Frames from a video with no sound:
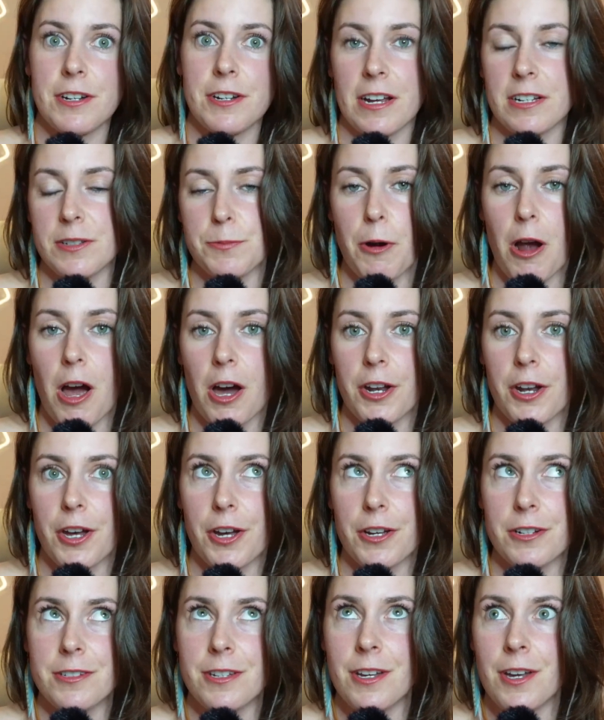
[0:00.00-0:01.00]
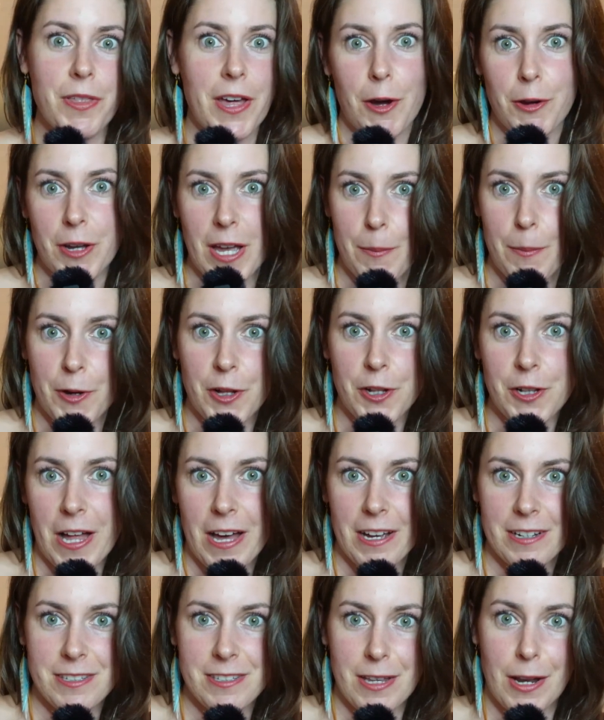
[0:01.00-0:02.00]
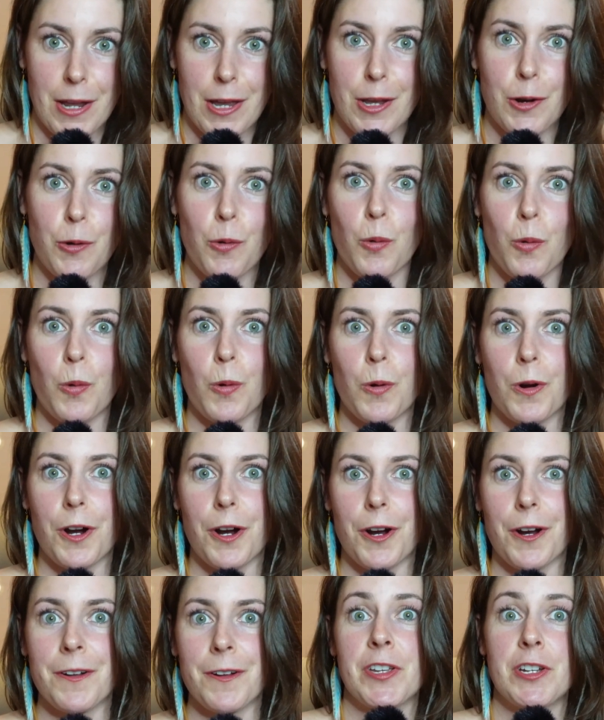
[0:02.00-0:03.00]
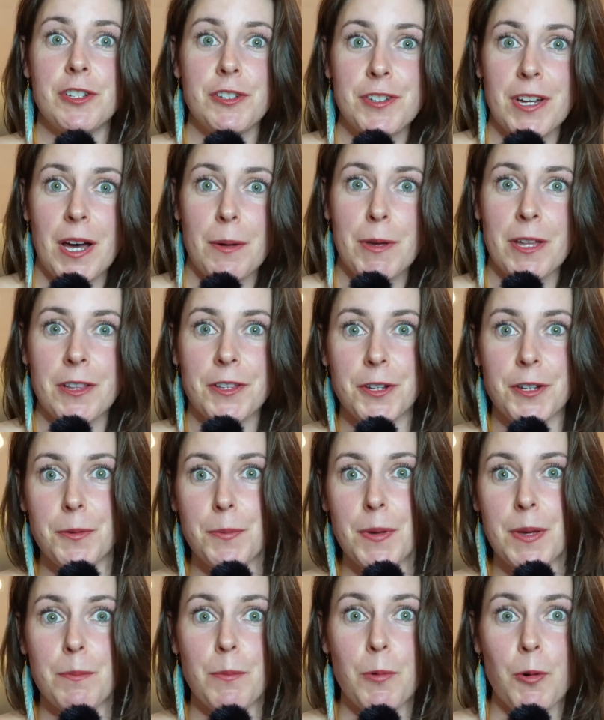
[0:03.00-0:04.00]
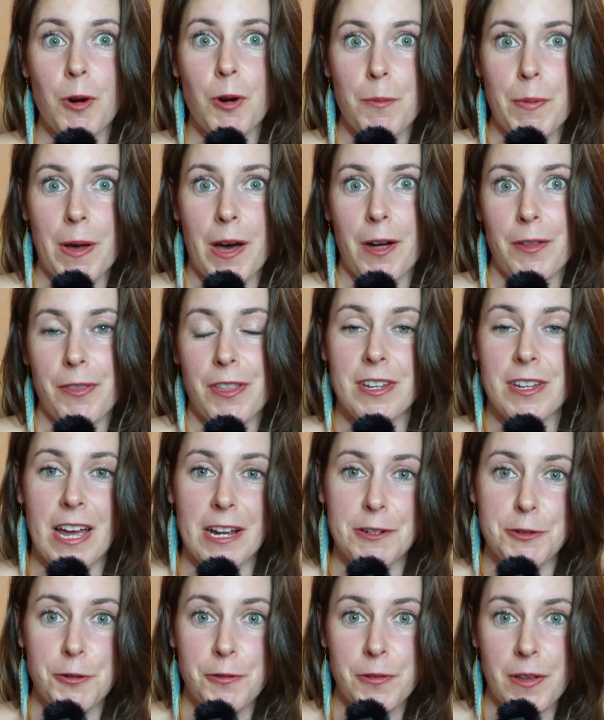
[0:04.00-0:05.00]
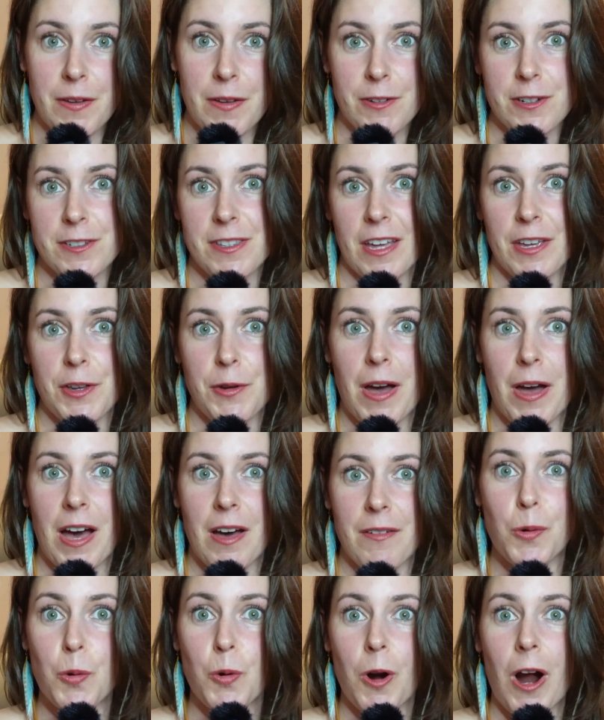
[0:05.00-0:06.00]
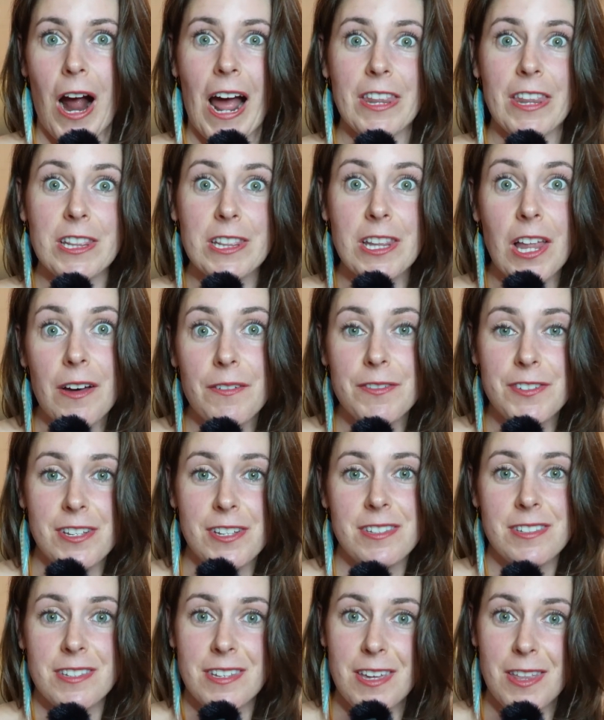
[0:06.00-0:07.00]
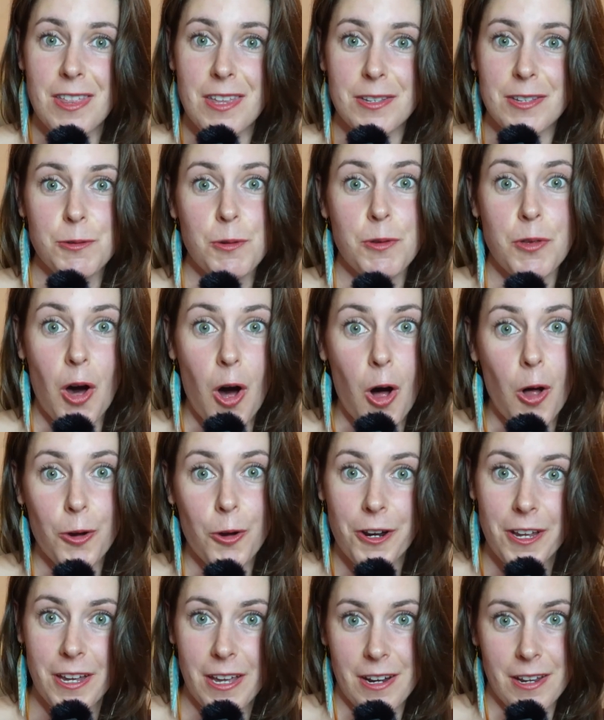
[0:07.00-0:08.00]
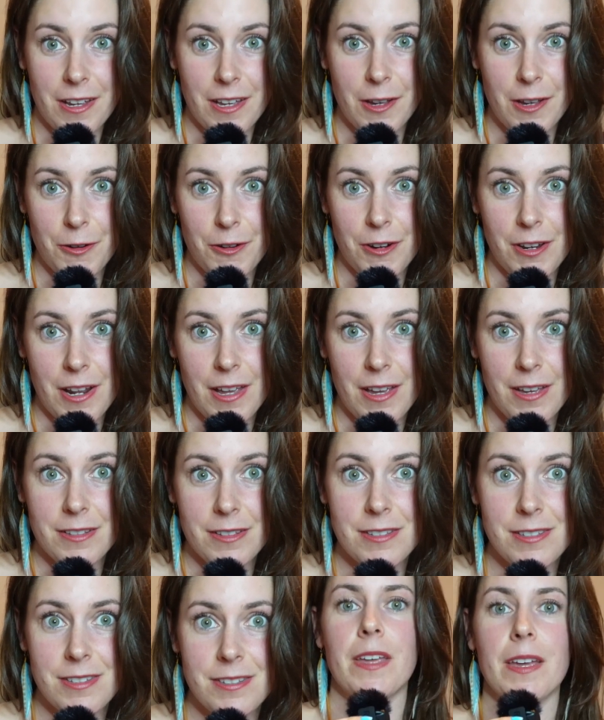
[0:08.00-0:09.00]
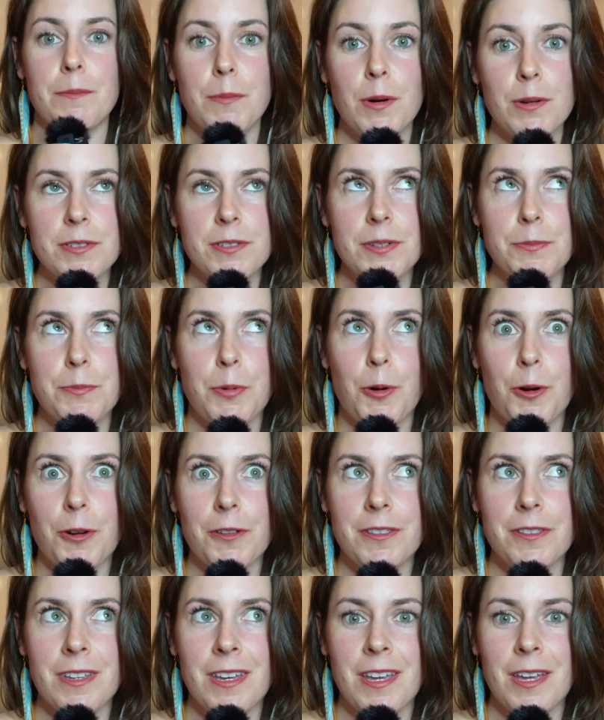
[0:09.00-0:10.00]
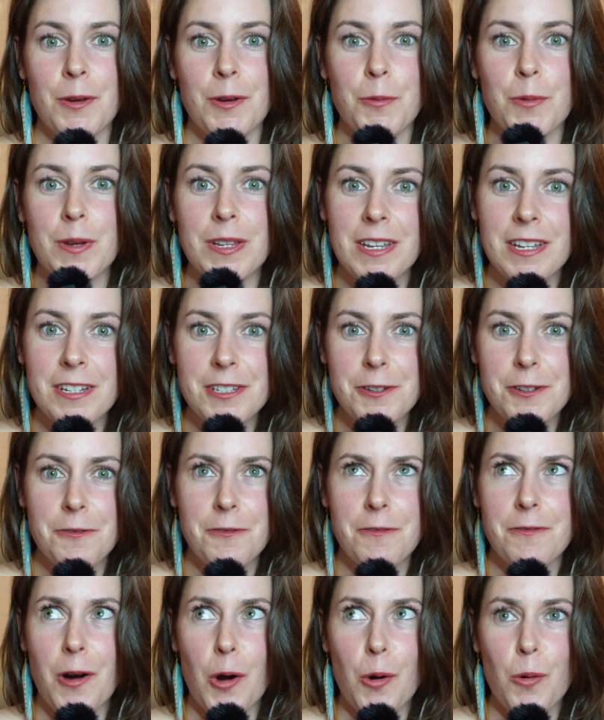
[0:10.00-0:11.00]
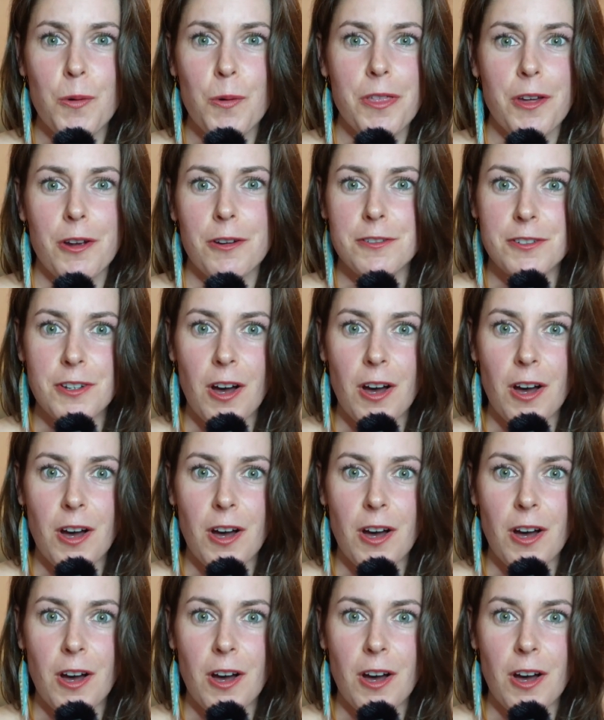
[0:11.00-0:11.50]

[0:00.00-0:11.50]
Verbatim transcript: your next product without chemical X in it. Or could you tell me a little bit more about the natural flavors that you have? Or I'd love to see this with all organic ingredients. And most importantly, we need to vote with our